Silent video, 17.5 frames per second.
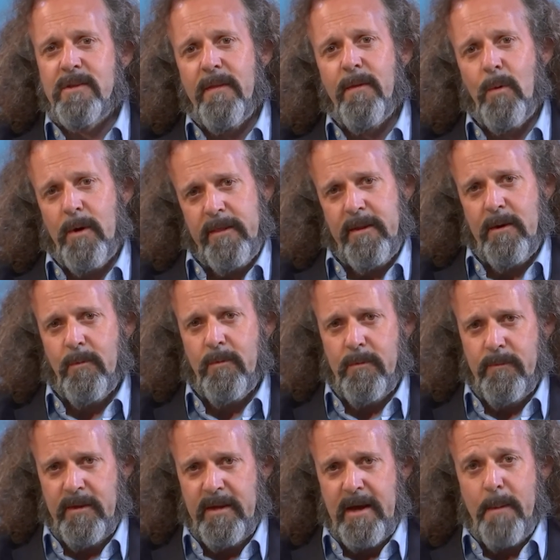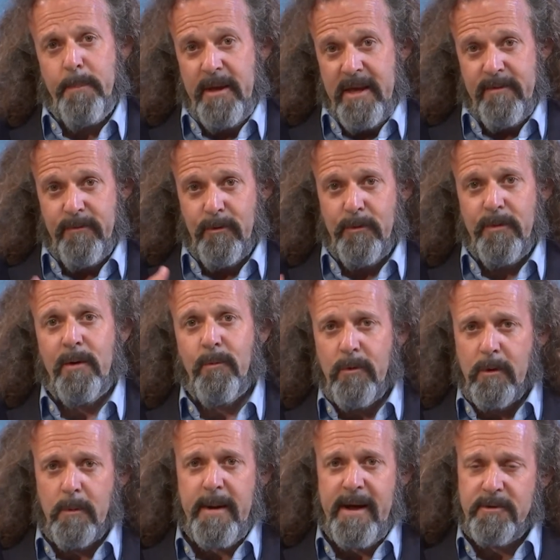than the upheaval that
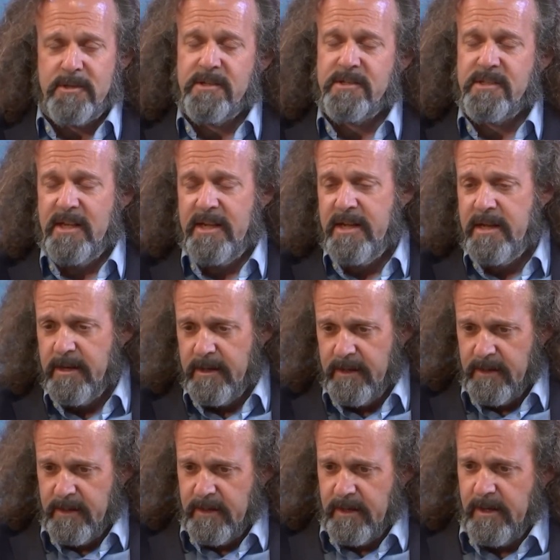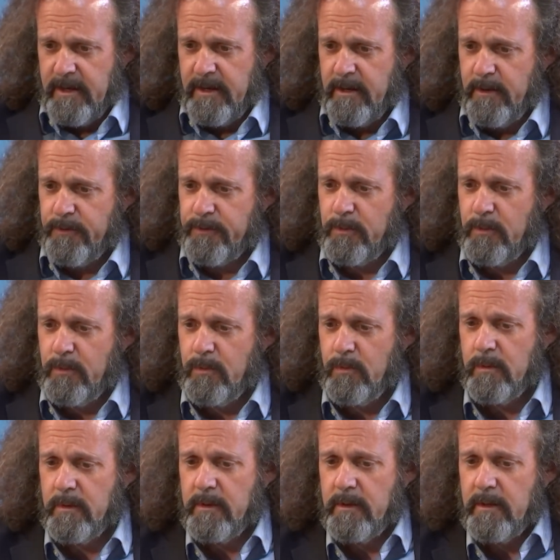we're about to see
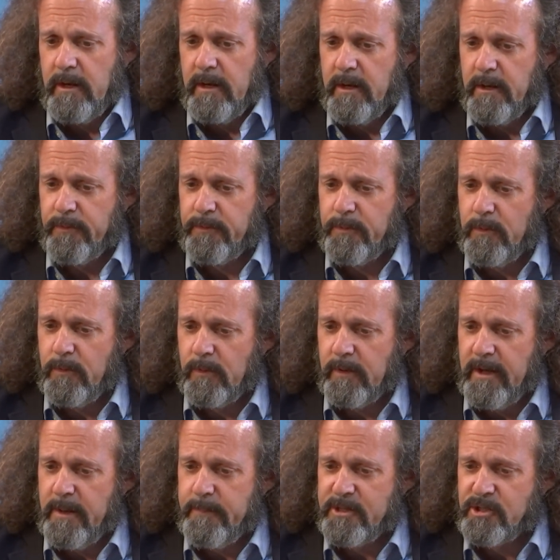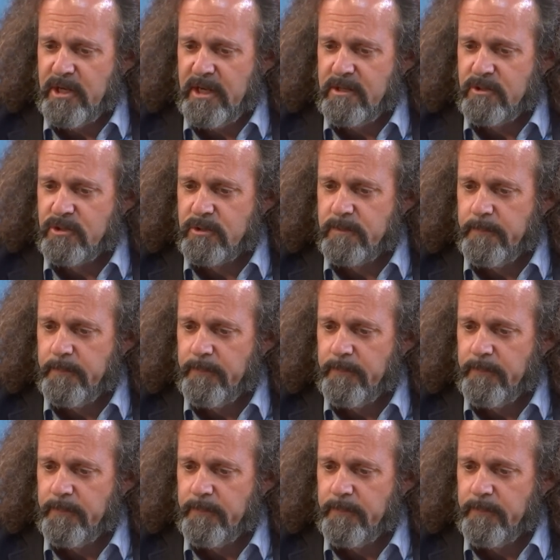through climate change?